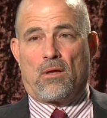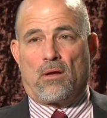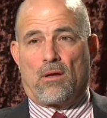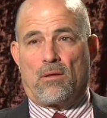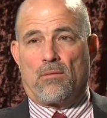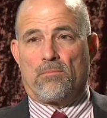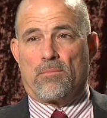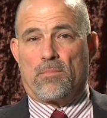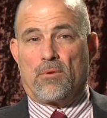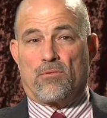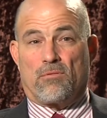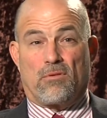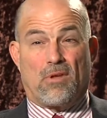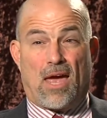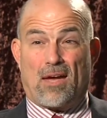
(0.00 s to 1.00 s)
Um,
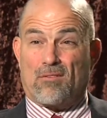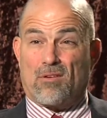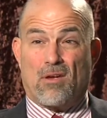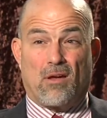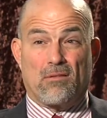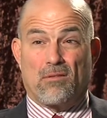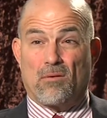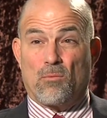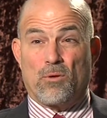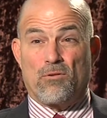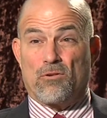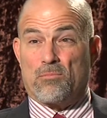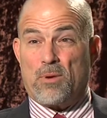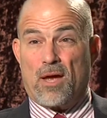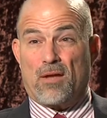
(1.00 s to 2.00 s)
this tax cut that we
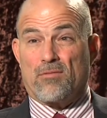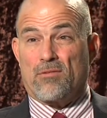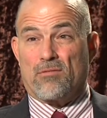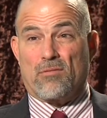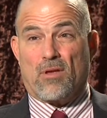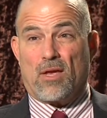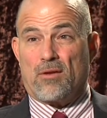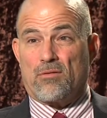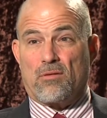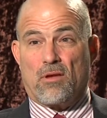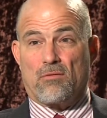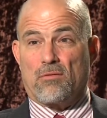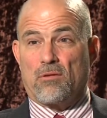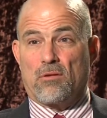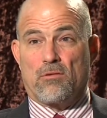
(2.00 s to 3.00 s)
just passed this last
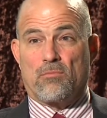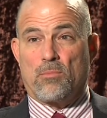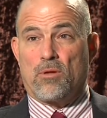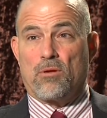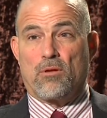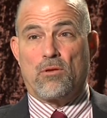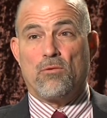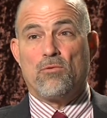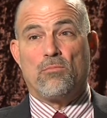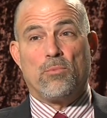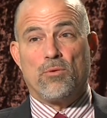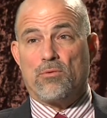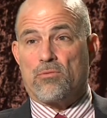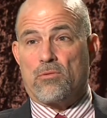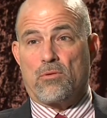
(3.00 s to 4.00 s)
session has been a huge
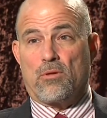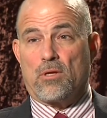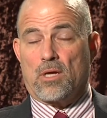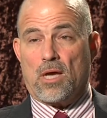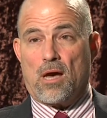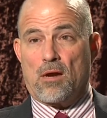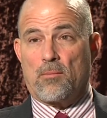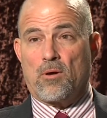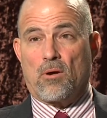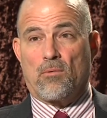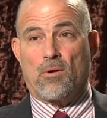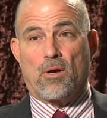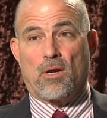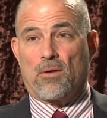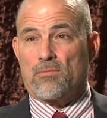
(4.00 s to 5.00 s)
boost to the economy
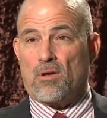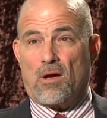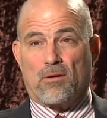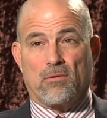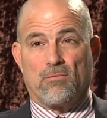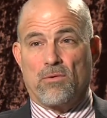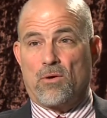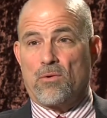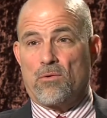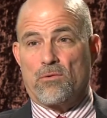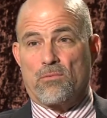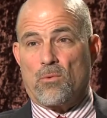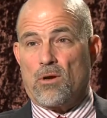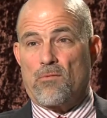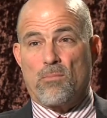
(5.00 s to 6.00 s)
already. I've talked to
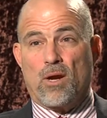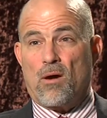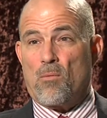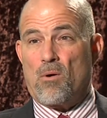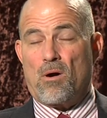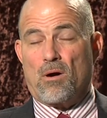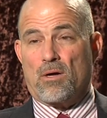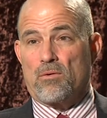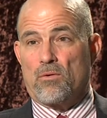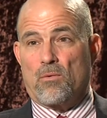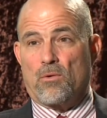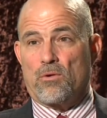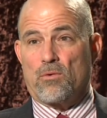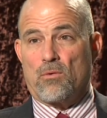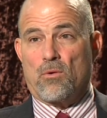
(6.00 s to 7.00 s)
voters when I've been out walking
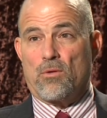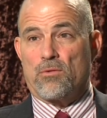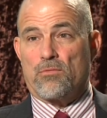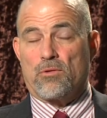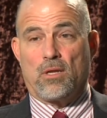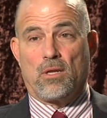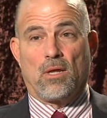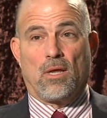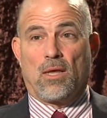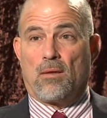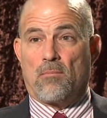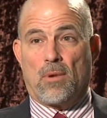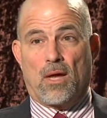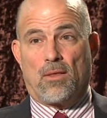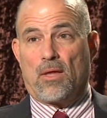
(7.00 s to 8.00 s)
door to door that said,
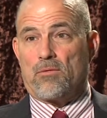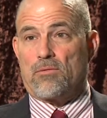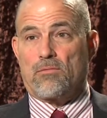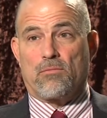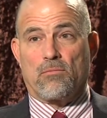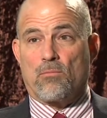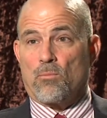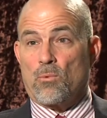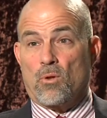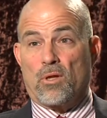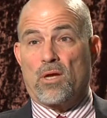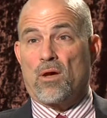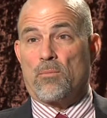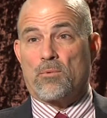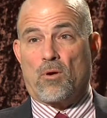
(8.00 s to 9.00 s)
man, that's
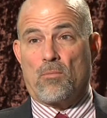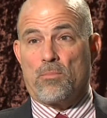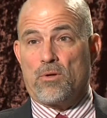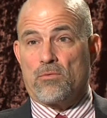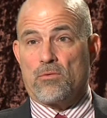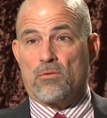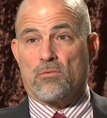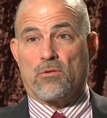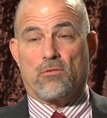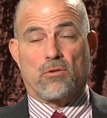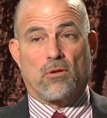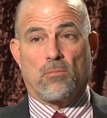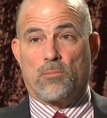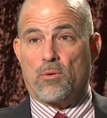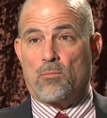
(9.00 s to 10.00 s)
really helped our business.
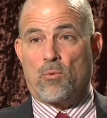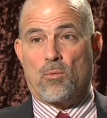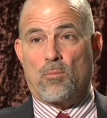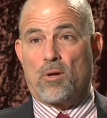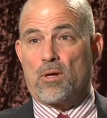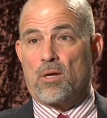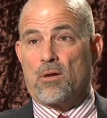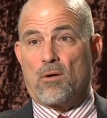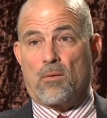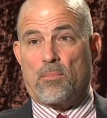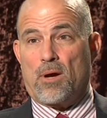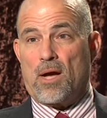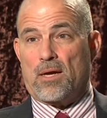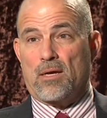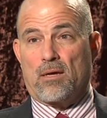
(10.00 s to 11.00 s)
It's going to put more money in our
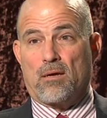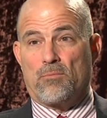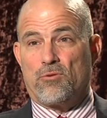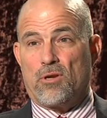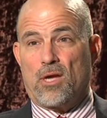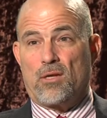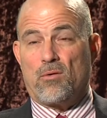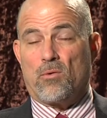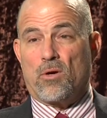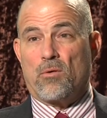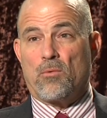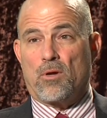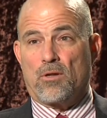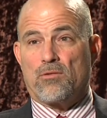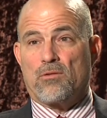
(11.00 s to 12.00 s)
pocket come January
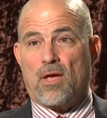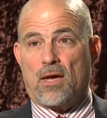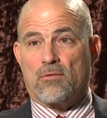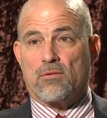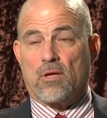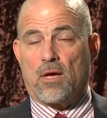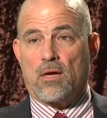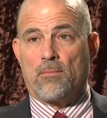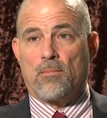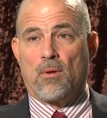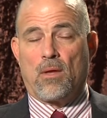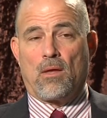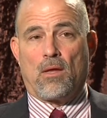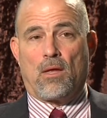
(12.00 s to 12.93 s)
when it's tax time.